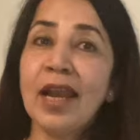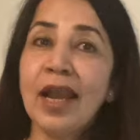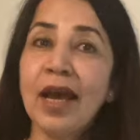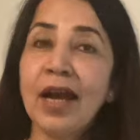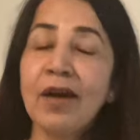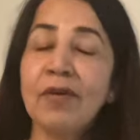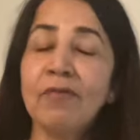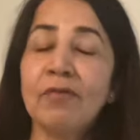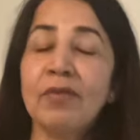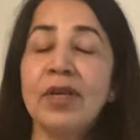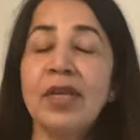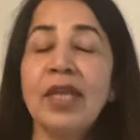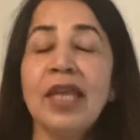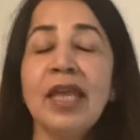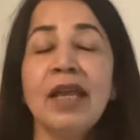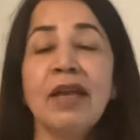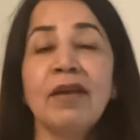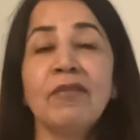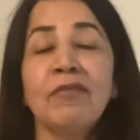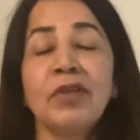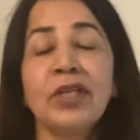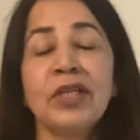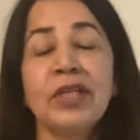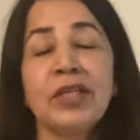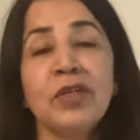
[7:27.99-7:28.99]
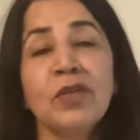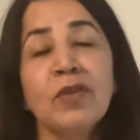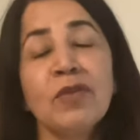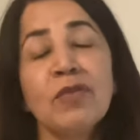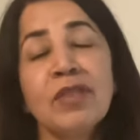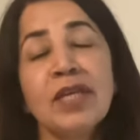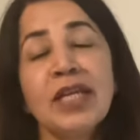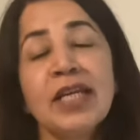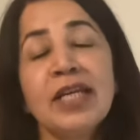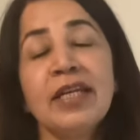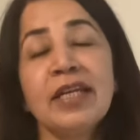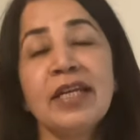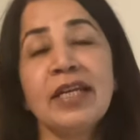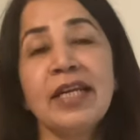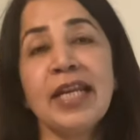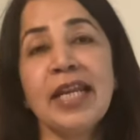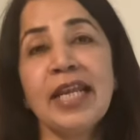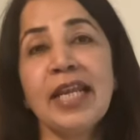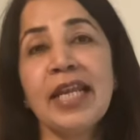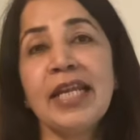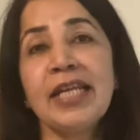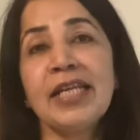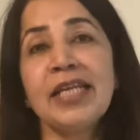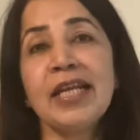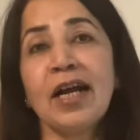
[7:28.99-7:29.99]
love it doesn't
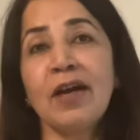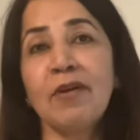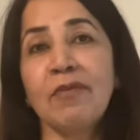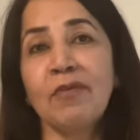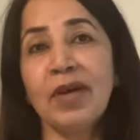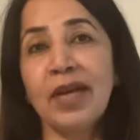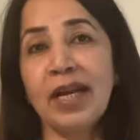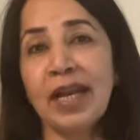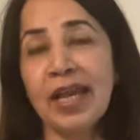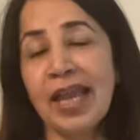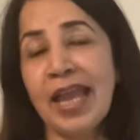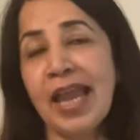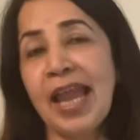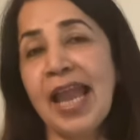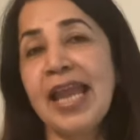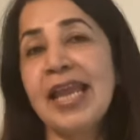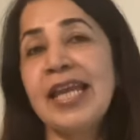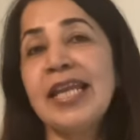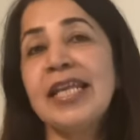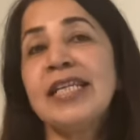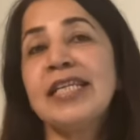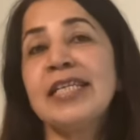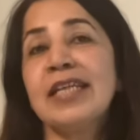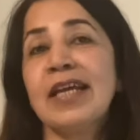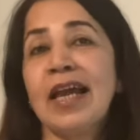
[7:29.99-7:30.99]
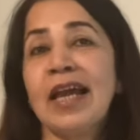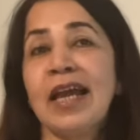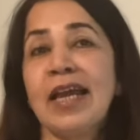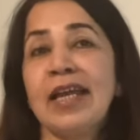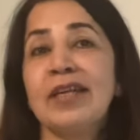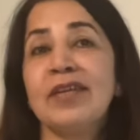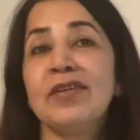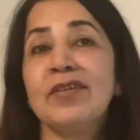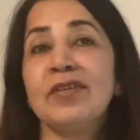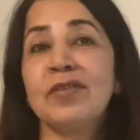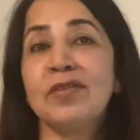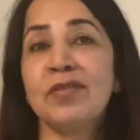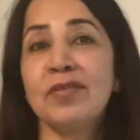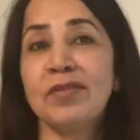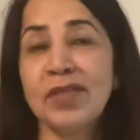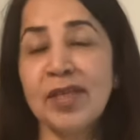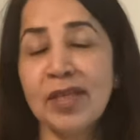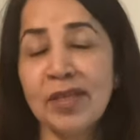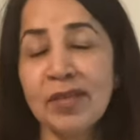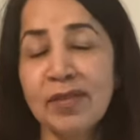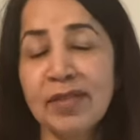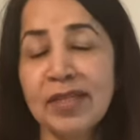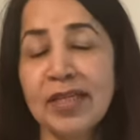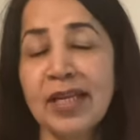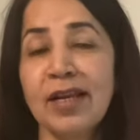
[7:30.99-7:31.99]
need our hate and
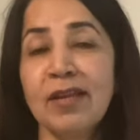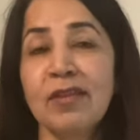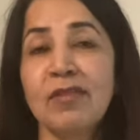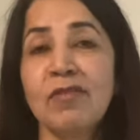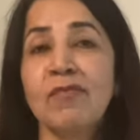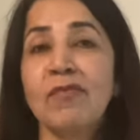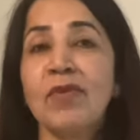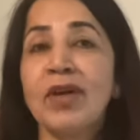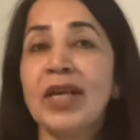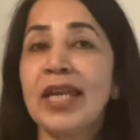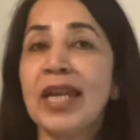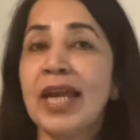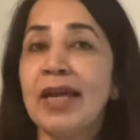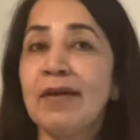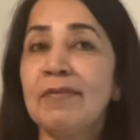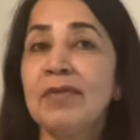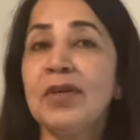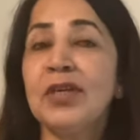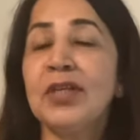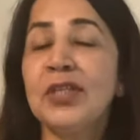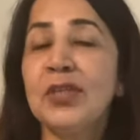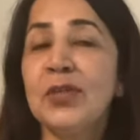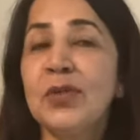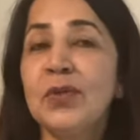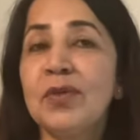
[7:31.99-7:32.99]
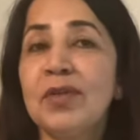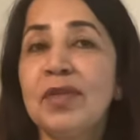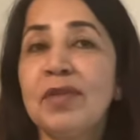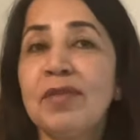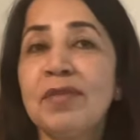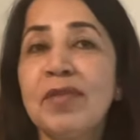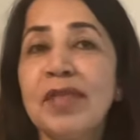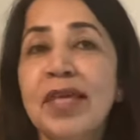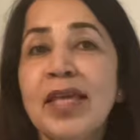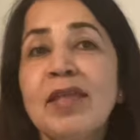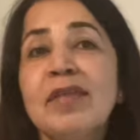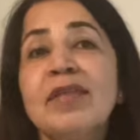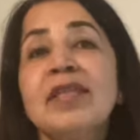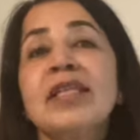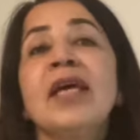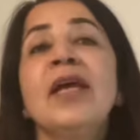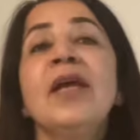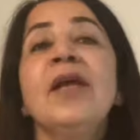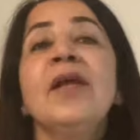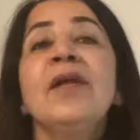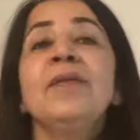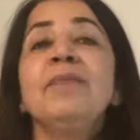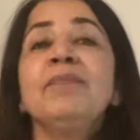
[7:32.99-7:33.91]
resistance whatever you resist